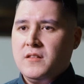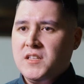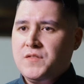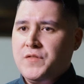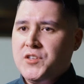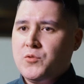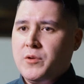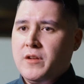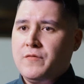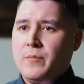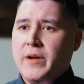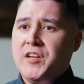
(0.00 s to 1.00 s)
This visual
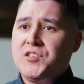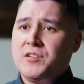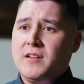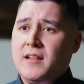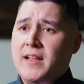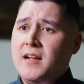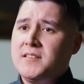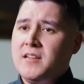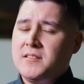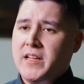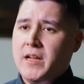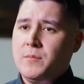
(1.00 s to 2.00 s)
information allows
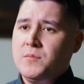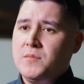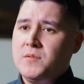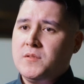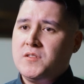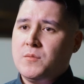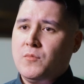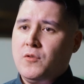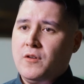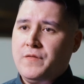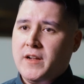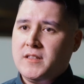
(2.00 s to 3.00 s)
our team to
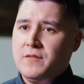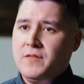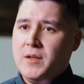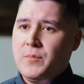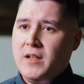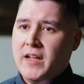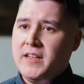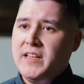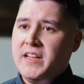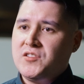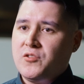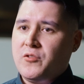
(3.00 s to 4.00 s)
more effectively plan
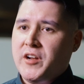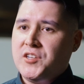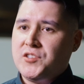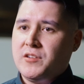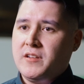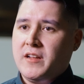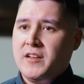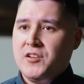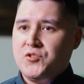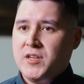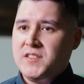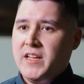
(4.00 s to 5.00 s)
the integration and
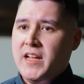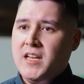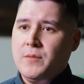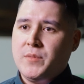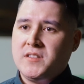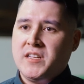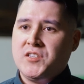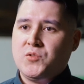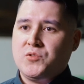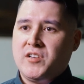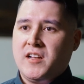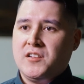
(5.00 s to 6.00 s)
address any
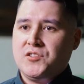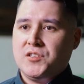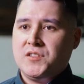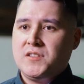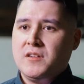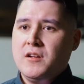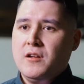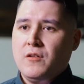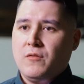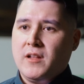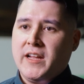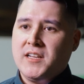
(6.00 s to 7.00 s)
potential challenges
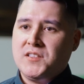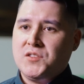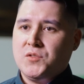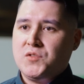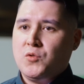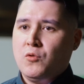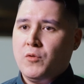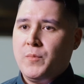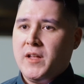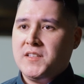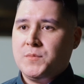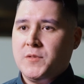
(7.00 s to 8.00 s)
related to tool
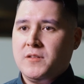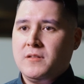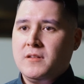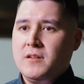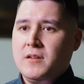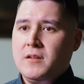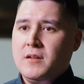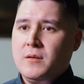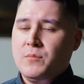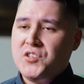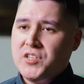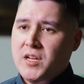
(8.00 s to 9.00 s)
replacement,
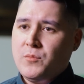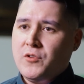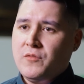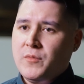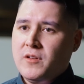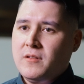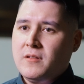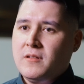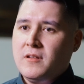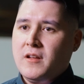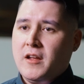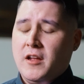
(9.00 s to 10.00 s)
machine movement,
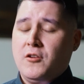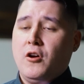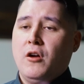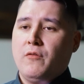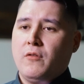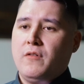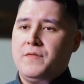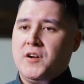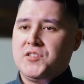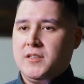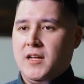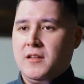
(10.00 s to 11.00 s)
and overall
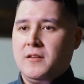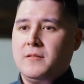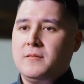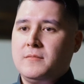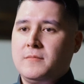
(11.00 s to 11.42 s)
functionality.